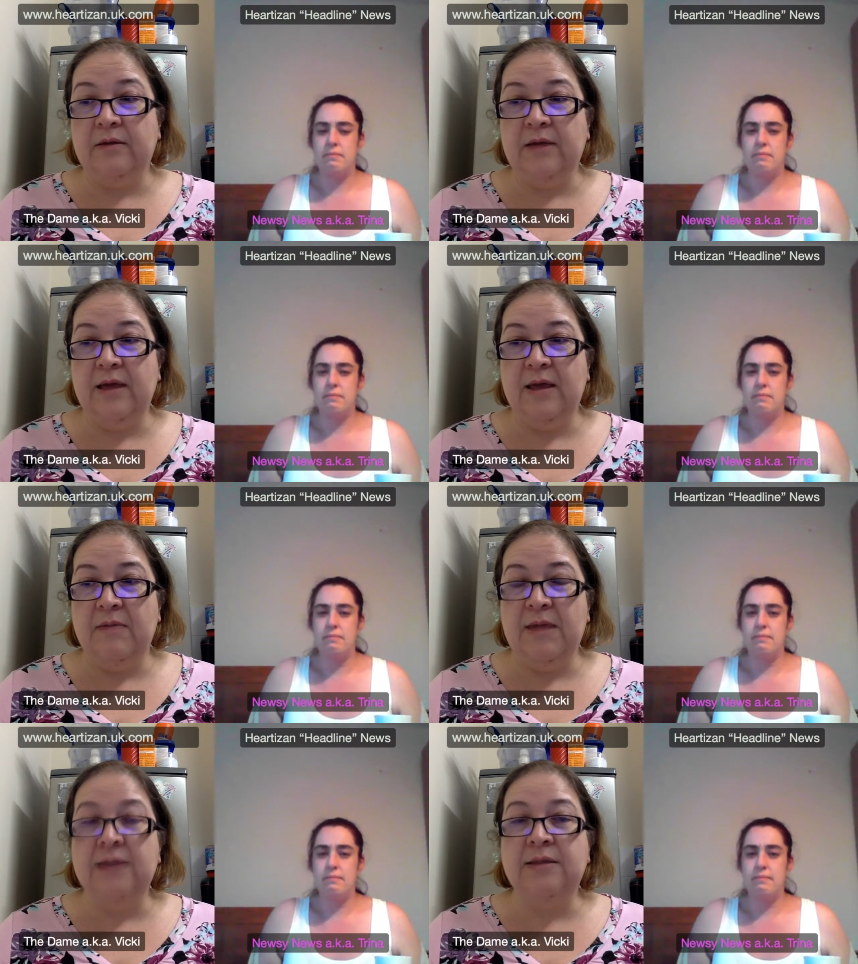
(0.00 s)
Speaker 1: the
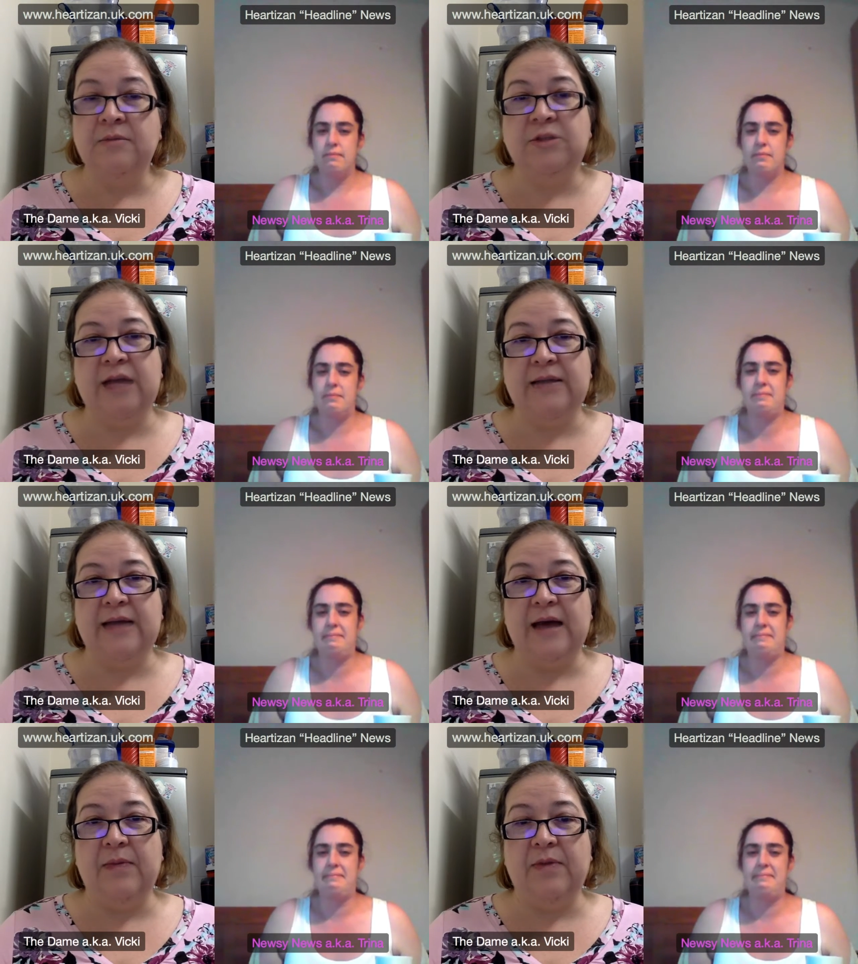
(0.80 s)
medium
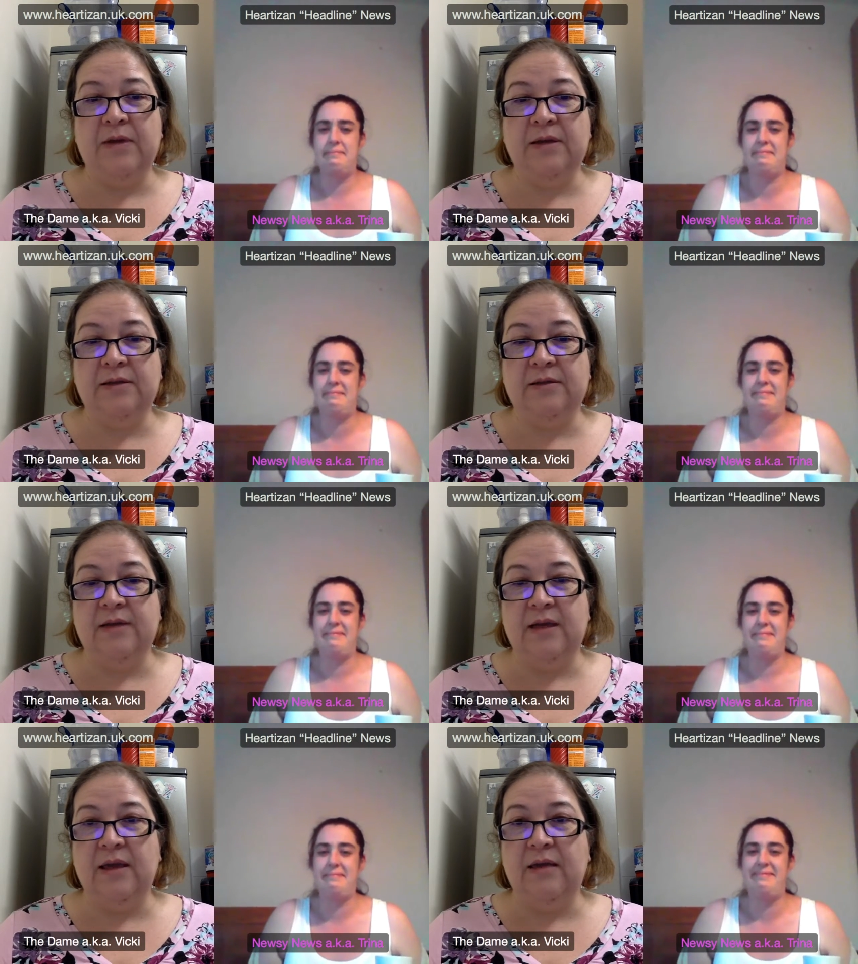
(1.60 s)
cheddar that is
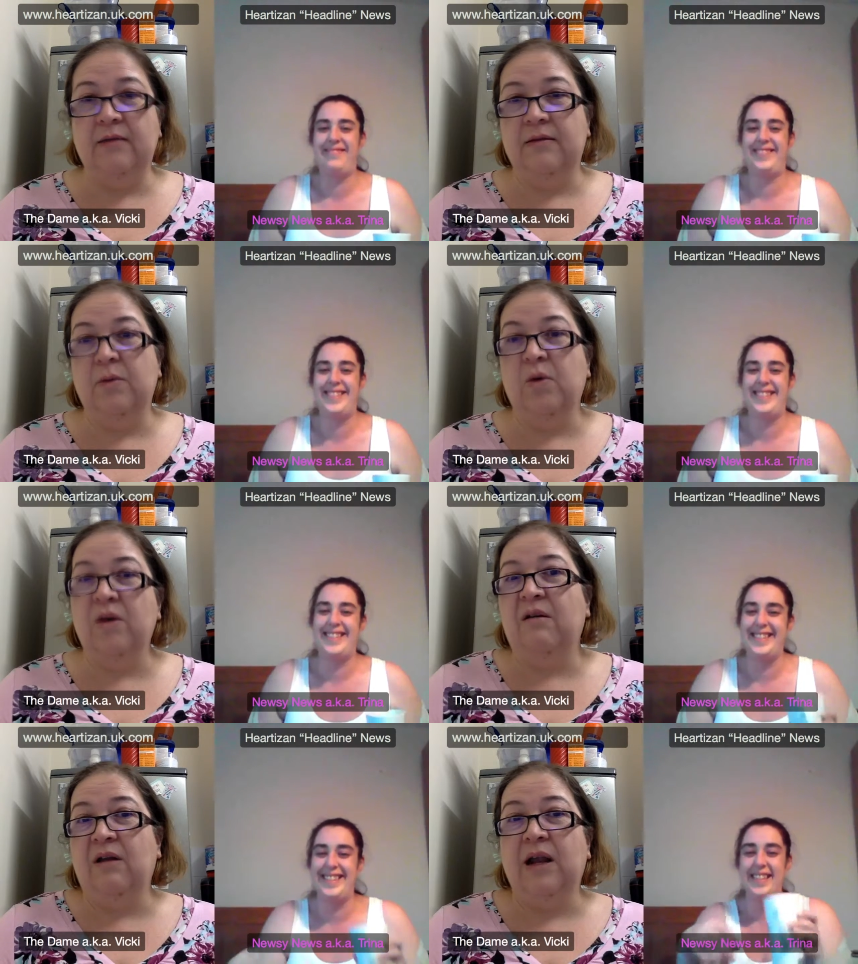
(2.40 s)
the the
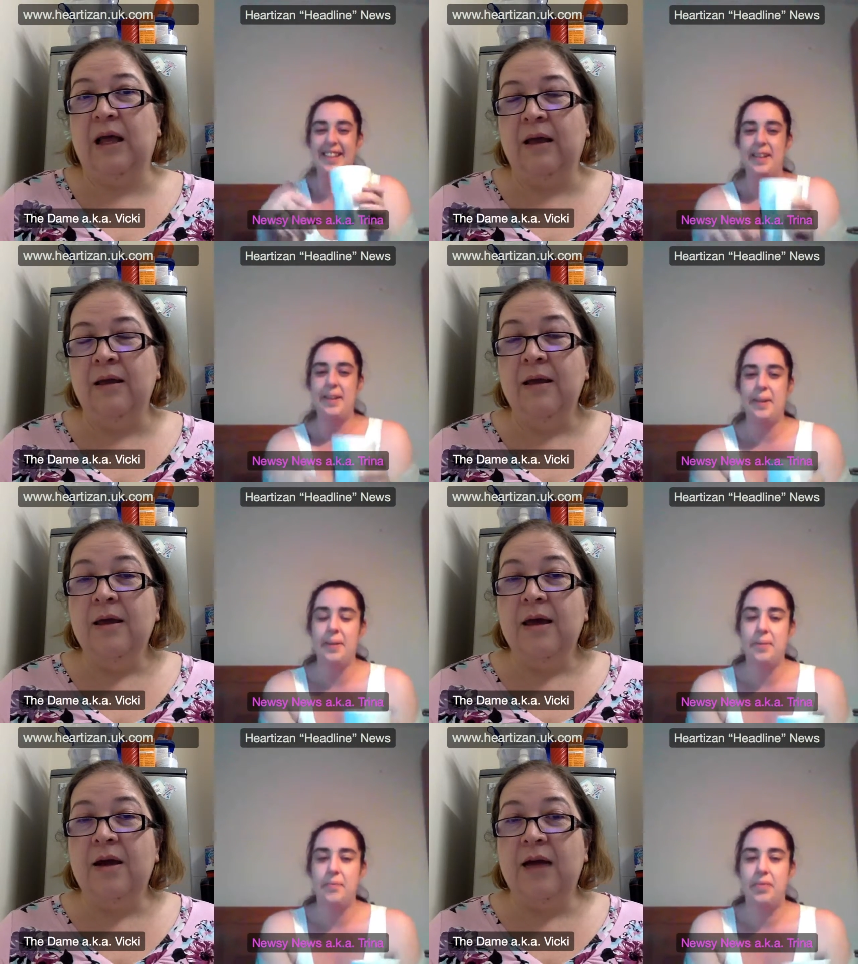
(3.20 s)
white colour.
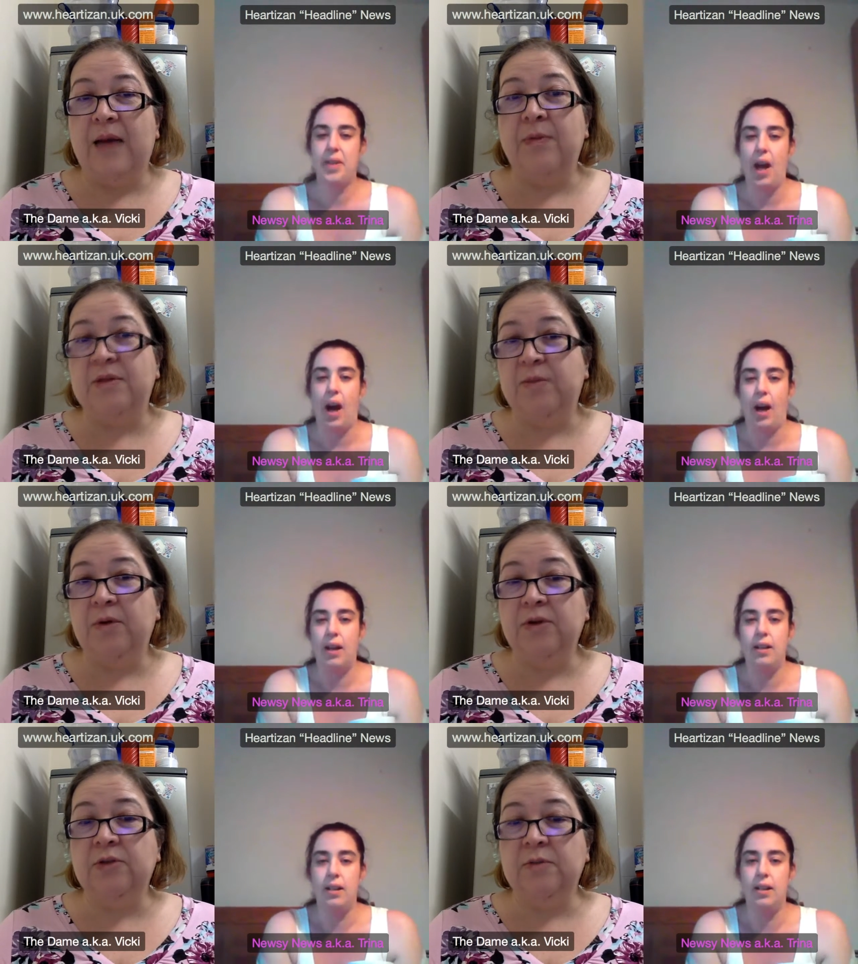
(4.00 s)
And I happened yeah. to
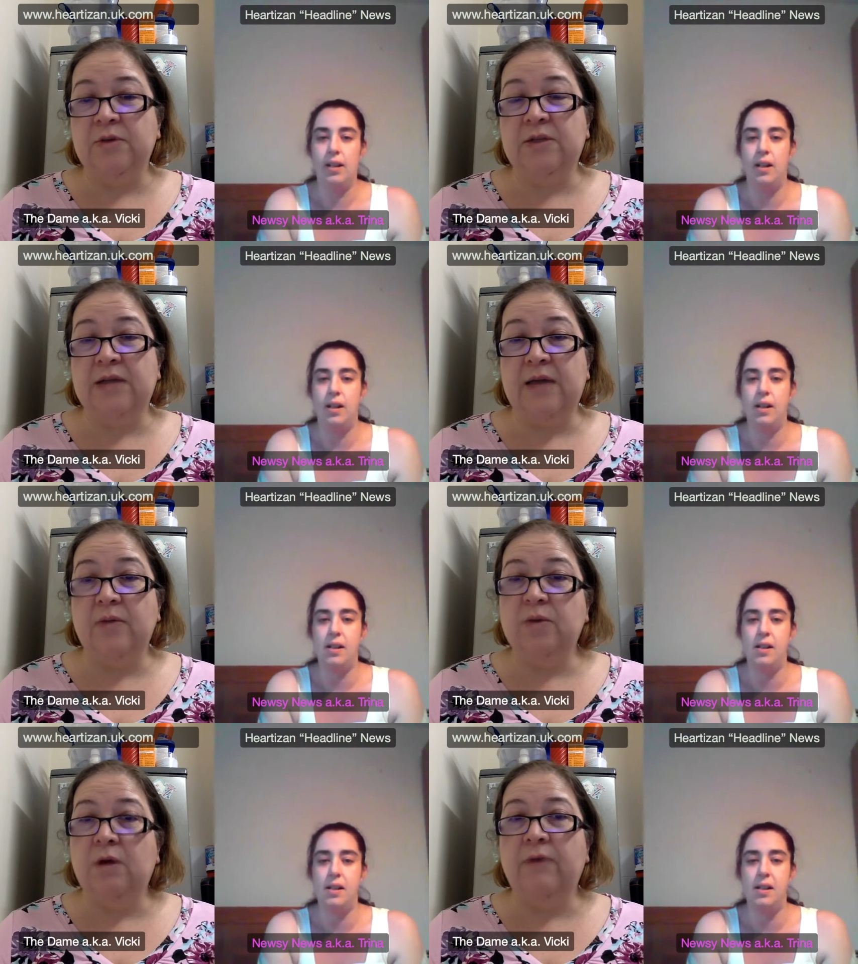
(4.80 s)
buy some the other day that
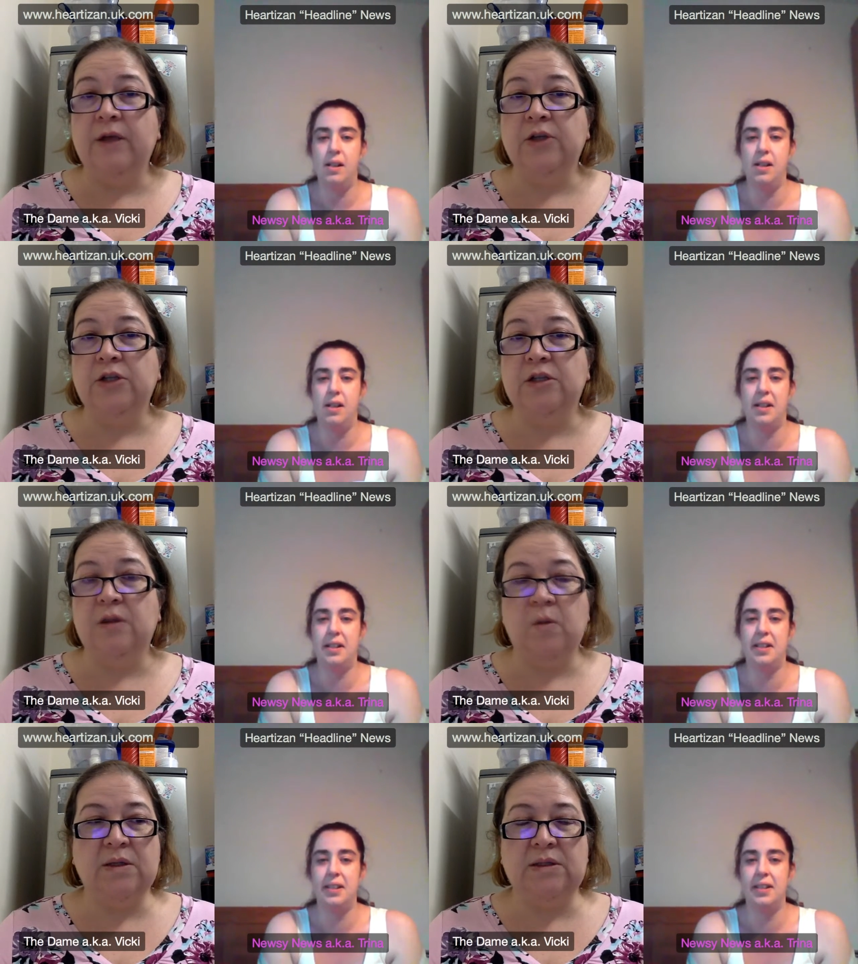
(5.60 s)
was orange. And she's
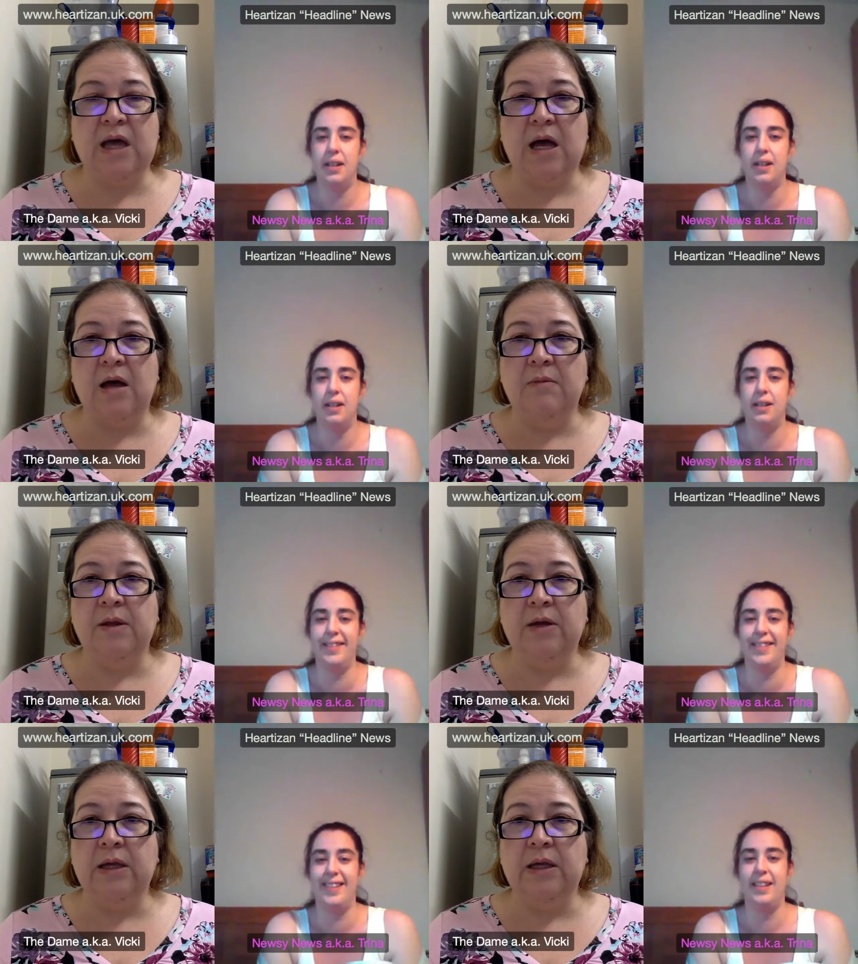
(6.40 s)
like, What's that? I'm
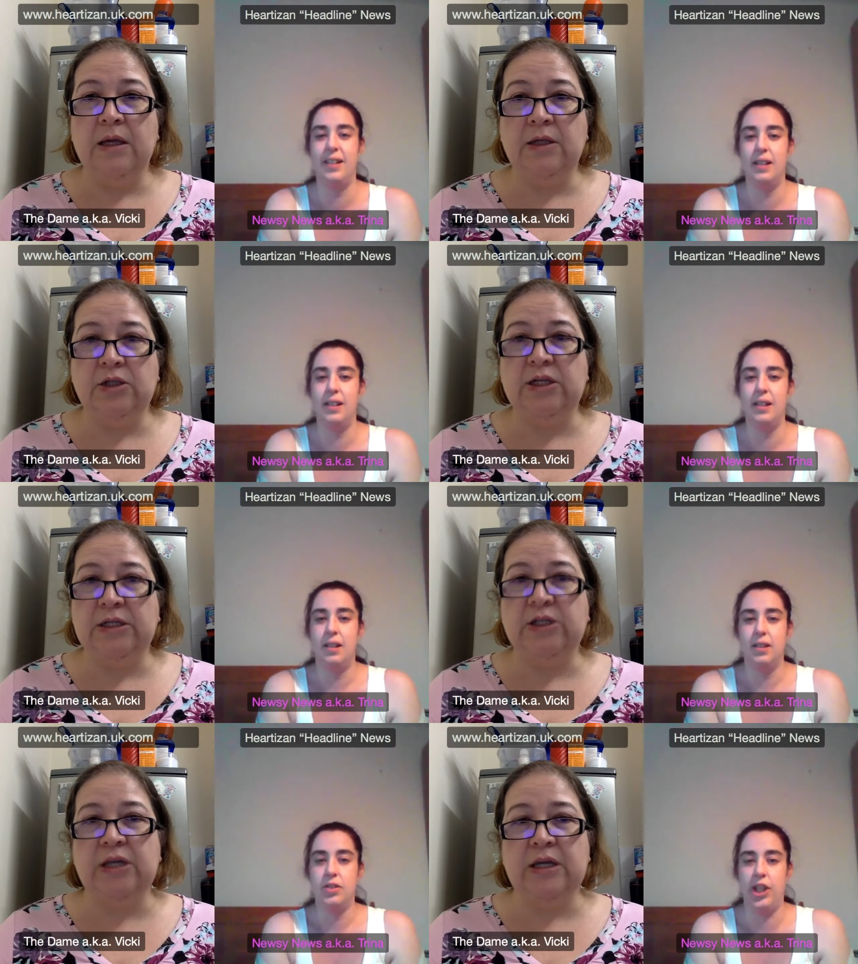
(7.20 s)
like, It's cheddar
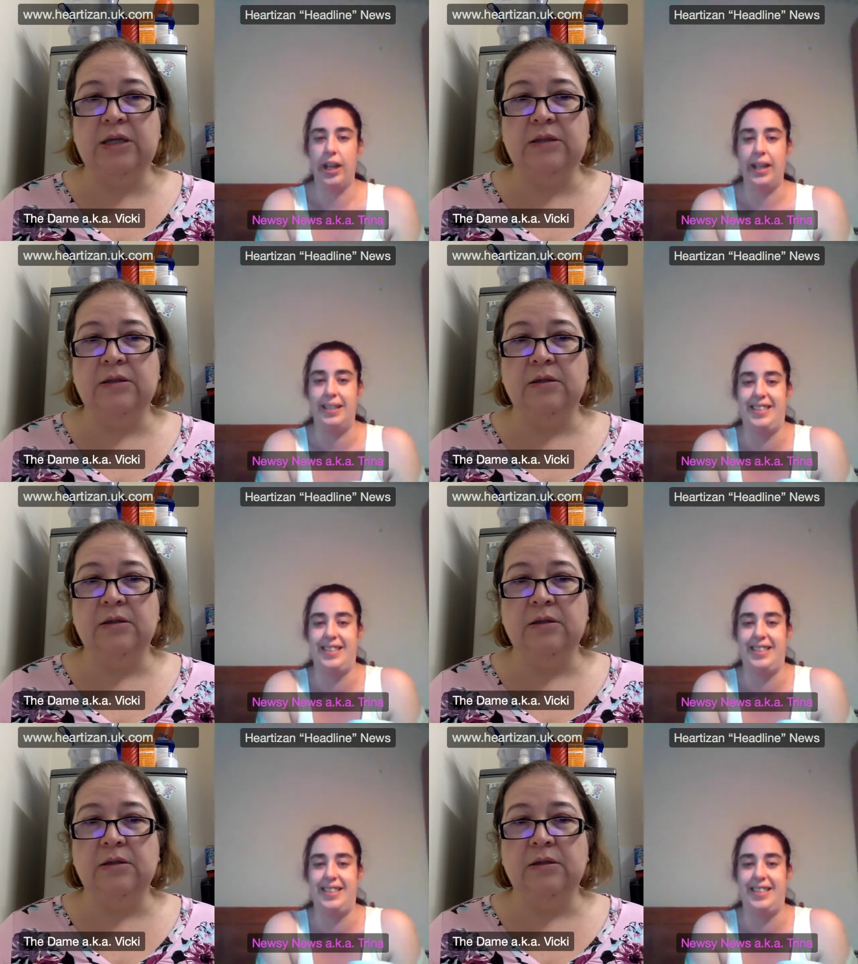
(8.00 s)
cheese.